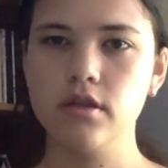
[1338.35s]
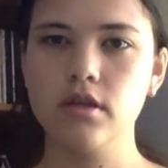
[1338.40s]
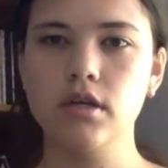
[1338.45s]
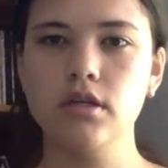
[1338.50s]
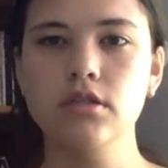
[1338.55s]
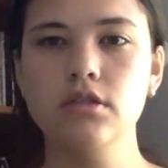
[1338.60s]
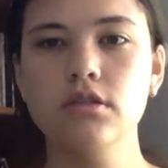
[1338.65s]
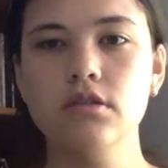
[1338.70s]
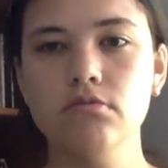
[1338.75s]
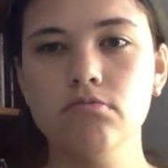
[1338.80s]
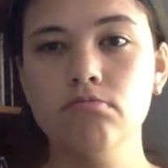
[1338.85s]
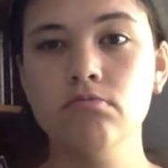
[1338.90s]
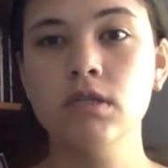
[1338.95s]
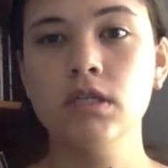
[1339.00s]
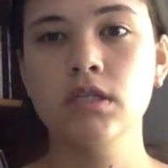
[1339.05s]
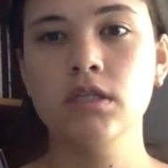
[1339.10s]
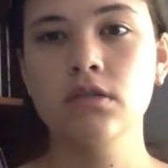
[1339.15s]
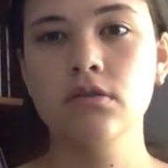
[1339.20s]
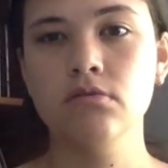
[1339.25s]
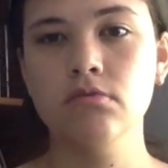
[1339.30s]
and
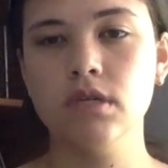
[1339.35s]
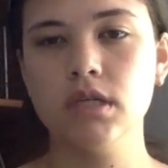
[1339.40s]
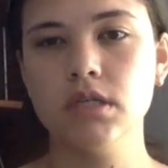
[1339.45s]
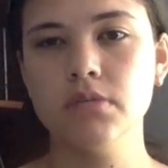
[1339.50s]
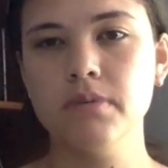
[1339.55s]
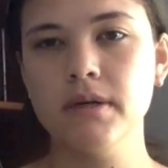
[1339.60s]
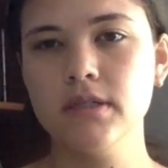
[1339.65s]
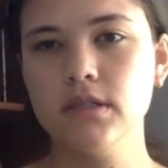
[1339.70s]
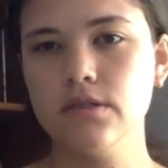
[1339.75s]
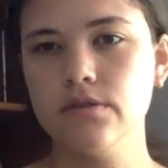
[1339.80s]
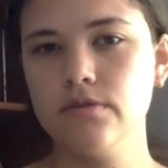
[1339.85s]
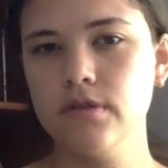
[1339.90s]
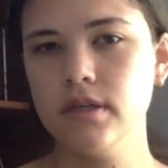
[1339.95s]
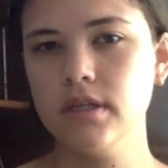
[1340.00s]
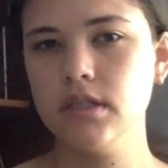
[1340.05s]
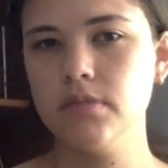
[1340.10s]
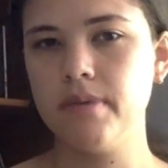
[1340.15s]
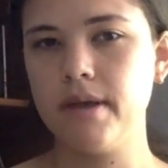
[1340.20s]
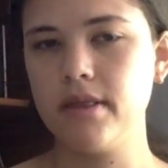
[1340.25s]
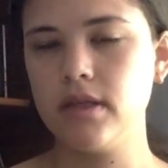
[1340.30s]
when you express your
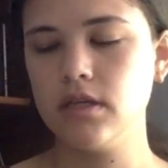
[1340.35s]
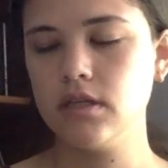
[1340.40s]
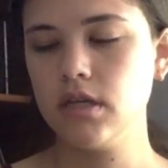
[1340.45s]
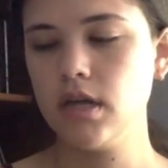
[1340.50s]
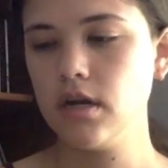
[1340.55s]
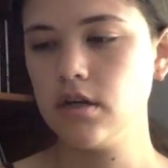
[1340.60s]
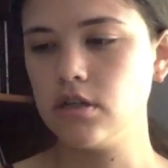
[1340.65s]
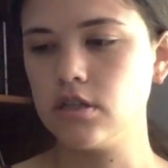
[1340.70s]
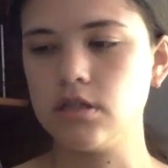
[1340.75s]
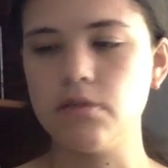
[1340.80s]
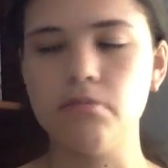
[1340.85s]
feelings about these characters,